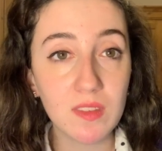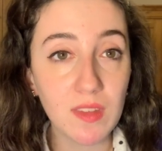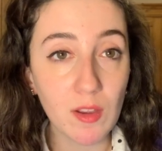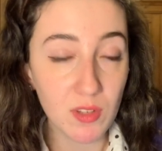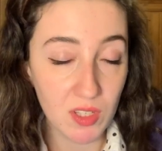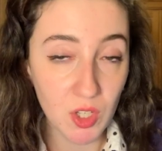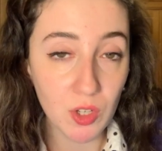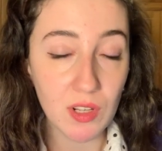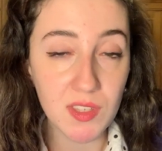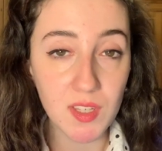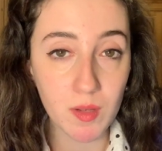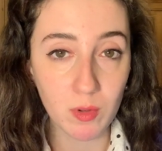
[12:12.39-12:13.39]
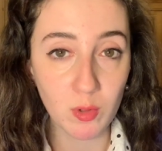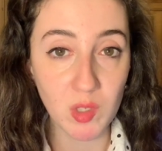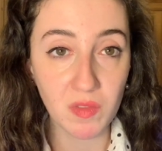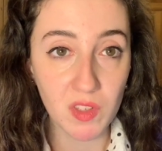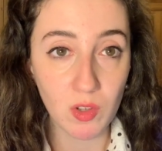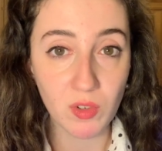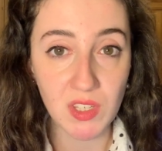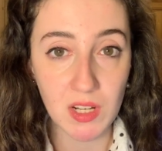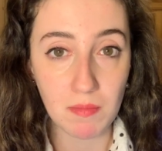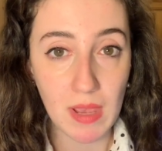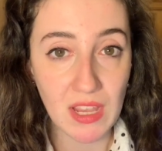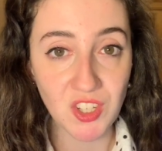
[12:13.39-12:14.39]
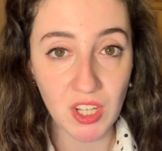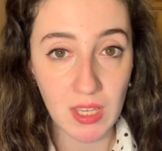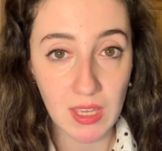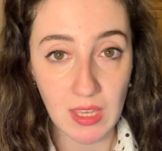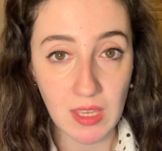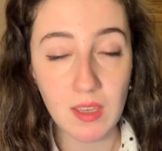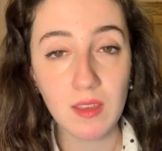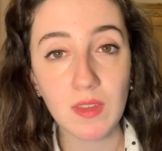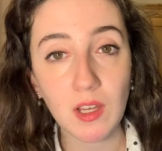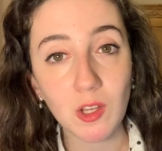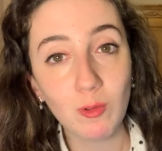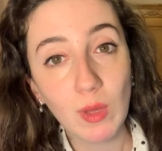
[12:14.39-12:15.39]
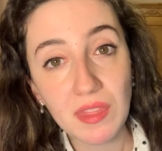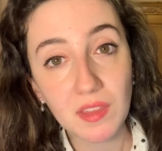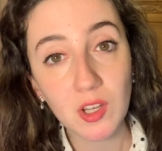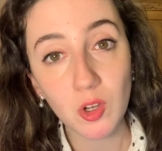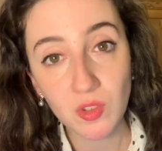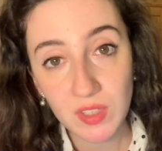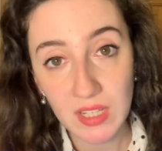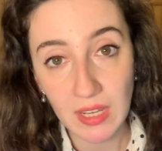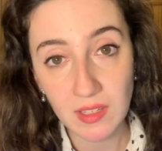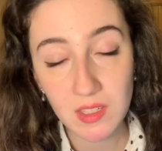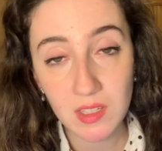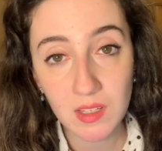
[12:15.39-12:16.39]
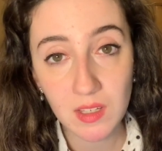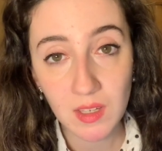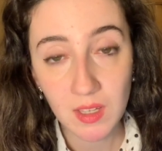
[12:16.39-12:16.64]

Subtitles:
there's good examples of songs in a major key that could win the contest.